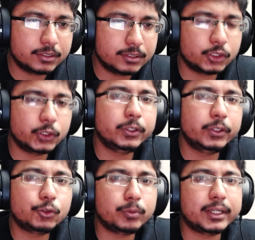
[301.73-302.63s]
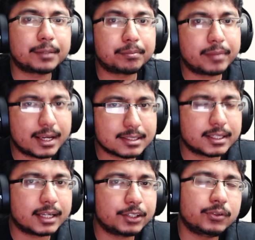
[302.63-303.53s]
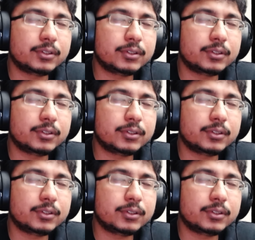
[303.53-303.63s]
so you need to get past that. You need to